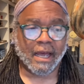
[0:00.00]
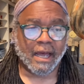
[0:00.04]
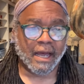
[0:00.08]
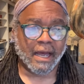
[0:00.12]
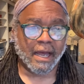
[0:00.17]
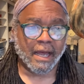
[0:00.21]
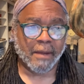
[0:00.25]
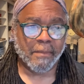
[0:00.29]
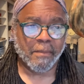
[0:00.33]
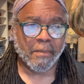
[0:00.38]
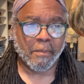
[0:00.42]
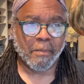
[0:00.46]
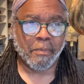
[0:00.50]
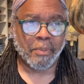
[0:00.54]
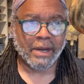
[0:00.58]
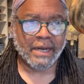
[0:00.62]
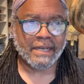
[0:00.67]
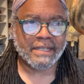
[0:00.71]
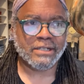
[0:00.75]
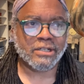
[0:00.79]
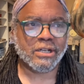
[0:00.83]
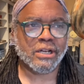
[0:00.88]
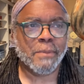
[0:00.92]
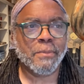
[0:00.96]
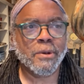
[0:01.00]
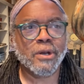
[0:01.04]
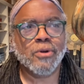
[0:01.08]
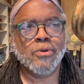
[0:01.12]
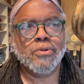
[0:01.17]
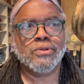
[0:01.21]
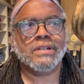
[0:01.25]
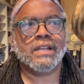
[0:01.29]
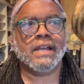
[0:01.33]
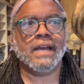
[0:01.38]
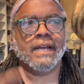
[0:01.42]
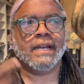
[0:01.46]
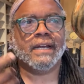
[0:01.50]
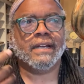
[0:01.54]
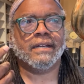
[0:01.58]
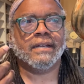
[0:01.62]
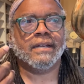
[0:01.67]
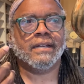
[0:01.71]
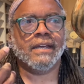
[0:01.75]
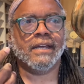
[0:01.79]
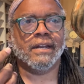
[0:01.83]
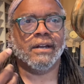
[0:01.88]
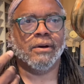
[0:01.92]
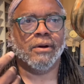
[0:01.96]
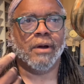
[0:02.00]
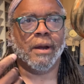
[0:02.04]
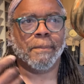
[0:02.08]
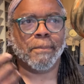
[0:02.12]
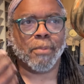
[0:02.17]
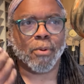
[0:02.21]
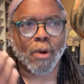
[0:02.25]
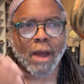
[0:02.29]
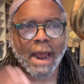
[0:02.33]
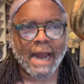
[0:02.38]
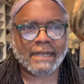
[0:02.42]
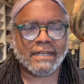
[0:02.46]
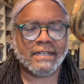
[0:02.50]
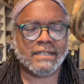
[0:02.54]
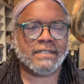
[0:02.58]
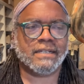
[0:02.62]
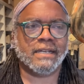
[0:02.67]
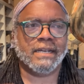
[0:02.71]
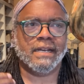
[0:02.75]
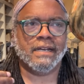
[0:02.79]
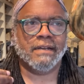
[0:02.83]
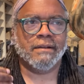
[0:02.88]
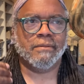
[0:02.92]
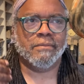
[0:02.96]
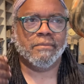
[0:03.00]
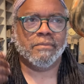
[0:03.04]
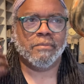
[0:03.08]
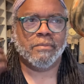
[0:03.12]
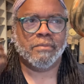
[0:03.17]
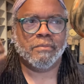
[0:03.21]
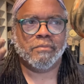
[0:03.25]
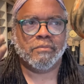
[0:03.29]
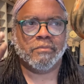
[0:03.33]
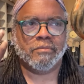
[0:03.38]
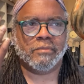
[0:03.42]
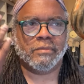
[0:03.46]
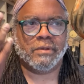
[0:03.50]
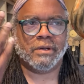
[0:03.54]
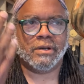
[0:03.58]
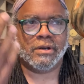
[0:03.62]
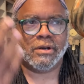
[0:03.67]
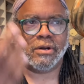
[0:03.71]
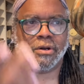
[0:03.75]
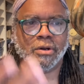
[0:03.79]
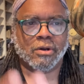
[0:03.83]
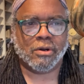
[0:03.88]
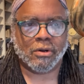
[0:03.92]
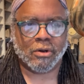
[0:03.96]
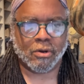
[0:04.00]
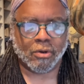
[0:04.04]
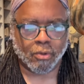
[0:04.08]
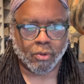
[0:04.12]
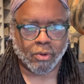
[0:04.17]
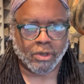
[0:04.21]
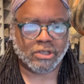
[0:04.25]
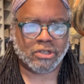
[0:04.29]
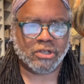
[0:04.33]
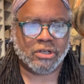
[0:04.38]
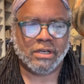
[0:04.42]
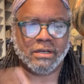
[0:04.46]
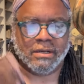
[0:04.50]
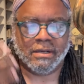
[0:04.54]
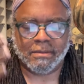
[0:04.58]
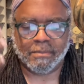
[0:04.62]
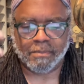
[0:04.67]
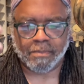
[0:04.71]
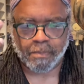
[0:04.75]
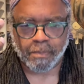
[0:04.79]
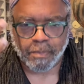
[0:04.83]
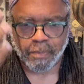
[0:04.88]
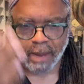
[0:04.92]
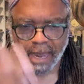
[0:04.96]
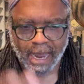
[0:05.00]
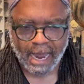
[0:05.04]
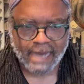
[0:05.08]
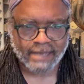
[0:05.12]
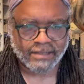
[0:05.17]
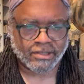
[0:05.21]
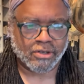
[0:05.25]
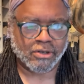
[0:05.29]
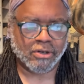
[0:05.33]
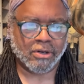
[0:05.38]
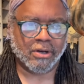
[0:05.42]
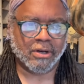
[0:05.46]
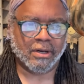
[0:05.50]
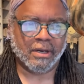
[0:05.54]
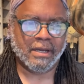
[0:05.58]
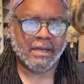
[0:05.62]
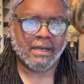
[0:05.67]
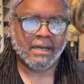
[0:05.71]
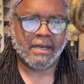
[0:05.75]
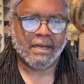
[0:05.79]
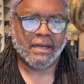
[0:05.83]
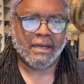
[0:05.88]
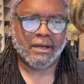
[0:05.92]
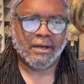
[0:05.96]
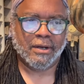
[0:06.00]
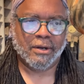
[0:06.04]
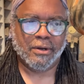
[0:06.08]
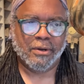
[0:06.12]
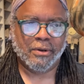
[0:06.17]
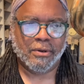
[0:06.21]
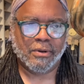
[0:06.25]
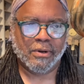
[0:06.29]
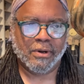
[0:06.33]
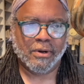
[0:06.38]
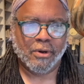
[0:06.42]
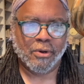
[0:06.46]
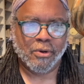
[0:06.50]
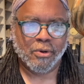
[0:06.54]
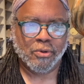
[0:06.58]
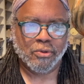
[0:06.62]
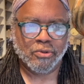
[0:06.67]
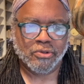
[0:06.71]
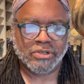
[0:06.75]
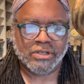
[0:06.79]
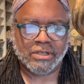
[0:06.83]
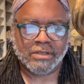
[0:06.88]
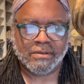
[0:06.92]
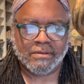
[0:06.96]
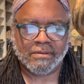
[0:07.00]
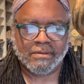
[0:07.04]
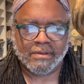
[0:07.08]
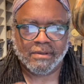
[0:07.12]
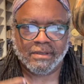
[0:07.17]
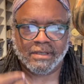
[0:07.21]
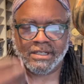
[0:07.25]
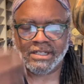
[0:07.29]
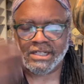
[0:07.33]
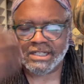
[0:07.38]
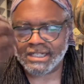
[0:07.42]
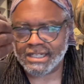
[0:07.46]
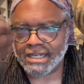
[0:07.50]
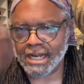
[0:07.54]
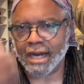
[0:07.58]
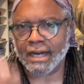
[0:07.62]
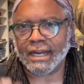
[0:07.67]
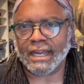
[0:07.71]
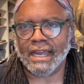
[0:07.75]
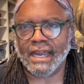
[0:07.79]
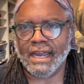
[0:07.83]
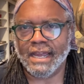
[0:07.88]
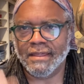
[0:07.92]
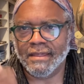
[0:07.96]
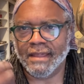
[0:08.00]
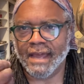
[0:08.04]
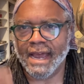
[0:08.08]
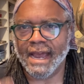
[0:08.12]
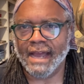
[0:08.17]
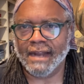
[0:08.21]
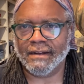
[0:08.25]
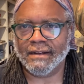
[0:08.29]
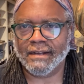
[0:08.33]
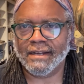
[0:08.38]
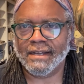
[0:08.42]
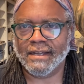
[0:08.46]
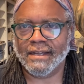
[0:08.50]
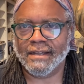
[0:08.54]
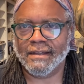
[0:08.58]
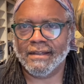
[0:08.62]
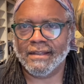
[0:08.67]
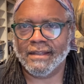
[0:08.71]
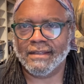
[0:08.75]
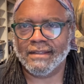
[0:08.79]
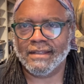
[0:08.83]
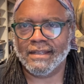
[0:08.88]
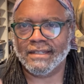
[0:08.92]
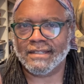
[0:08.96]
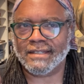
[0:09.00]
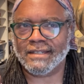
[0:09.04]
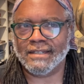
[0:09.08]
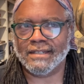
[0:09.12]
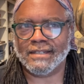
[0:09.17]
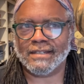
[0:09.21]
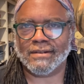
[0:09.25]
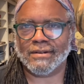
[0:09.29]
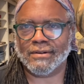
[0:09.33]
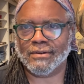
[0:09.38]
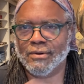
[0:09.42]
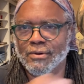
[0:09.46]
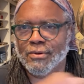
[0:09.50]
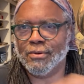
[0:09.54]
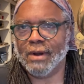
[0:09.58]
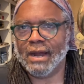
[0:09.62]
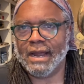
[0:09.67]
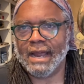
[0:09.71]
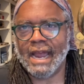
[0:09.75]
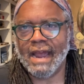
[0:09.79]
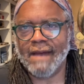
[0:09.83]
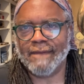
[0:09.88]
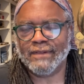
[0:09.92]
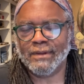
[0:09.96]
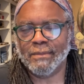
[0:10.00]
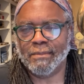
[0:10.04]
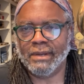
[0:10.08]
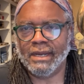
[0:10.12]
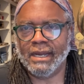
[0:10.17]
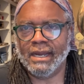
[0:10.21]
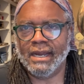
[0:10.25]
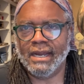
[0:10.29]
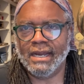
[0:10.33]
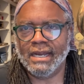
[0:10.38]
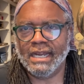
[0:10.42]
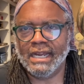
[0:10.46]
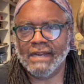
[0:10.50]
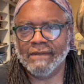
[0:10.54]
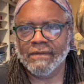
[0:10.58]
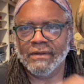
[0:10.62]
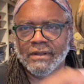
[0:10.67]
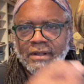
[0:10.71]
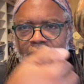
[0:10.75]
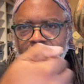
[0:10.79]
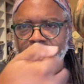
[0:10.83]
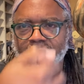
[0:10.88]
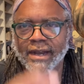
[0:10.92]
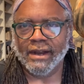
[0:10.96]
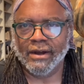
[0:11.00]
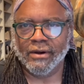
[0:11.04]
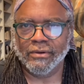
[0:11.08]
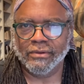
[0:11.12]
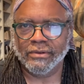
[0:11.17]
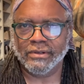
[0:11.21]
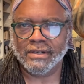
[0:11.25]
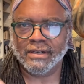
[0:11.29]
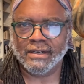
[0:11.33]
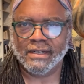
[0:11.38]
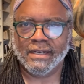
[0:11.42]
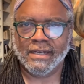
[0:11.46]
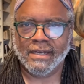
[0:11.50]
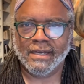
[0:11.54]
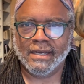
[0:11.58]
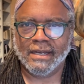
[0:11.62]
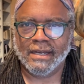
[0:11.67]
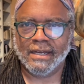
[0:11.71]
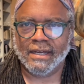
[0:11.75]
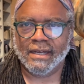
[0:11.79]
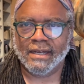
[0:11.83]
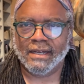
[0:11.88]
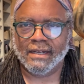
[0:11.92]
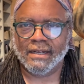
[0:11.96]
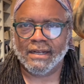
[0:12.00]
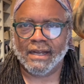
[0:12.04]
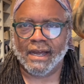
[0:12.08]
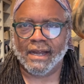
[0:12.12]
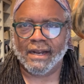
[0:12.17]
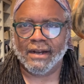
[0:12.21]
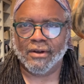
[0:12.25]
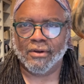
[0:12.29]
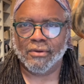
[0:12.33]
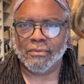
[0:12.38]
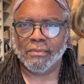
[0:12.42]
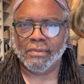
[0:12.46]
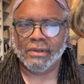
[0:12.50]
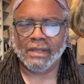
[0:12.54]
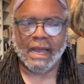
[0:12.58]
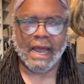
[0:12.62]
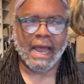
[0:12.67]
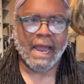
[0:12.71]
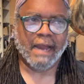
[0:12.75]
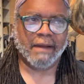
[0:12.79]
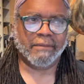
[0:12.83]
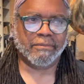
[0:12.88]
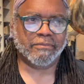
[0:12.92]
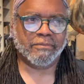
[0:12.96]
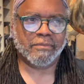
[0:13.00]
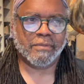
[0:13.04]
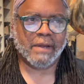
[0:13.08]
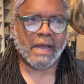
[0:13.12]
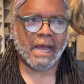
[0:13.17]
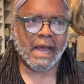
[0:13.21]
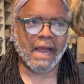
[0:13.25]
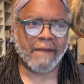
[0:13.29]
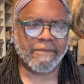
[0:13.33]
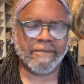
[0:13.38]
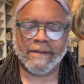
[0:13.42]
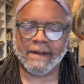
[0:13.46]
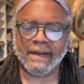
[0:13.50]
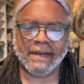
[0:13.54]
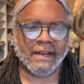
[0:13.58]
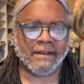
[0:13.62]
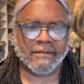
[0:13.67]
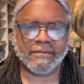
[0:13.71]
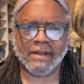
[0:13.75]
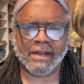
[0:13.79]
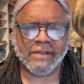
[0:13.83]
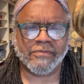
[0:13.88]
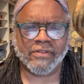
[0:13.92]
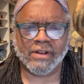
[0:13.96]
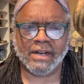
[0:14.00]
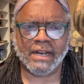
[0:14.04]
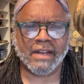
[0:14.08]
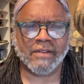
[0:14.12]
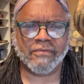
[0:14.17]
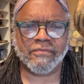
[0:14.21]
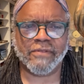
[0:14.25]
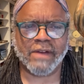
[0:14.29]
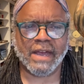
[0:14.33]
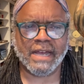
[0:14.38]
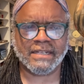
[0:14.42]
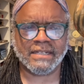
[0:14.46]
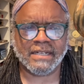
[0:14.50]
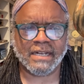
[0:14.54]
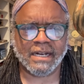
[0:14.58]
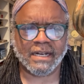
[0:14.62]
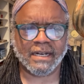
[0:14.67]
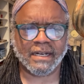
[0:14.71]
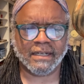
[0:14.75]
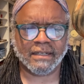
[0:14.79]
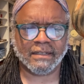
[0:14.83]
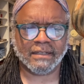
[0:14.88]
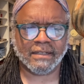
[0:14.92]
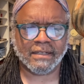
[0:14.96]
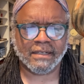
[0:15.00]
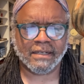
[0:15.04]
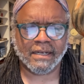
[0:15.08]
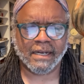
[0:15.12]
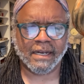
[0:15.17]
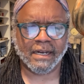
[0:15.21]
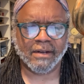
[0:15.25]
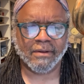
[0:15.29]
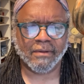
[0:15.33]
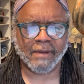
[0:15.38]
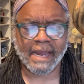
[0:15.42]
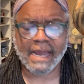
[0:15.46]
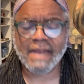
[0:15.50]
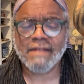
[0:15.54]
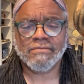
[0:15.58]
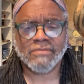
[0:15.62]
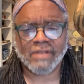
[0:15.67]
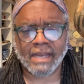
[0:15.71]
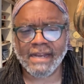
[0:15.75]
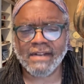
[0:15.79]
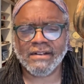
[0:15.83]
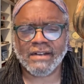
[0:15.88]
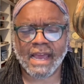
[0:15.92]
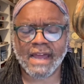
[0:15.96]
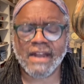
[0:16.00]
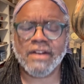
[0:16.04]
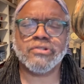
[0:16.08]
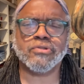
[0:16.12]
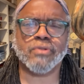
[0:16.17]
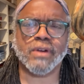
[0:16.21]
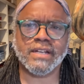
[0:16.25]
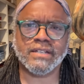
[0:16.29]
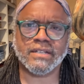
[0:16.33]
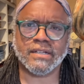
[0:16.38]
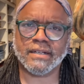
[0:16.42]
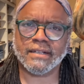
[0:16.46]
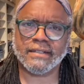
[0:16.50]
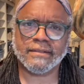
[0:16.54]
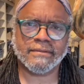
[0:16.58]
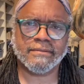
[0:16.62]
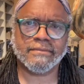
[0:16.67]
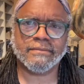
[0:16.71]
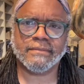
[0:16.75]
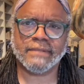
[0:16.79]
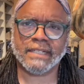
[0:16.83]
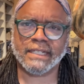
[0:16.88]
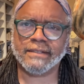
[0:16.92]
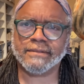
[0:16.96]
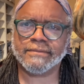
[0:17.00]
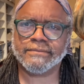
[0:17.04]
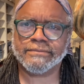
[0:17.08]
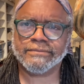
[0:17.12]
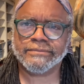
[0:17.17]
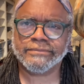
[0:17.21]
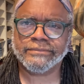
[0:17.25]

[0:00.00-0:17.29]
Uh, but someone who's like, you know, a practicing Christian pastor who, who's stuck in that this is who I have to be, even though I don't, I don't, I, I find that, I find that fascinating, you know, and, and kind of Yeah. tragic. Yeah.